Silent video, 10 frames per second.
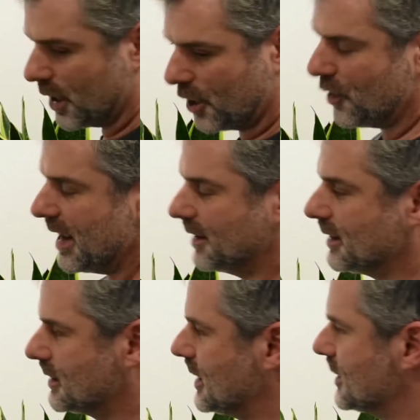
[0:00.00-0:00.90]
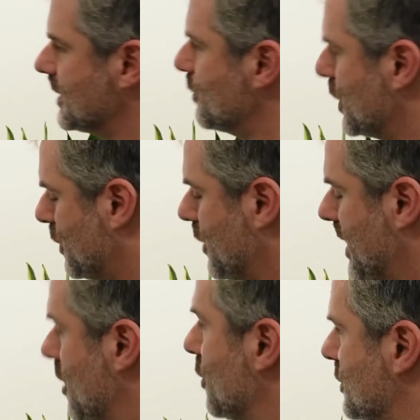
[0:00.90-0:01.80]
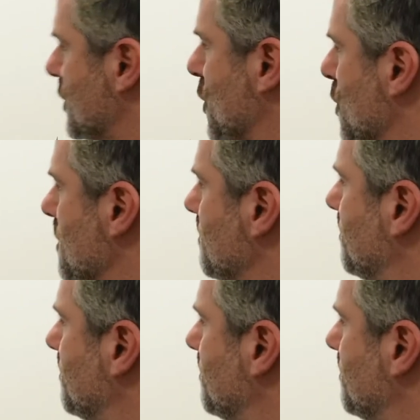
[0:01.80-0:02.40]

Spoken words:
creating this system, we're creating our zoo,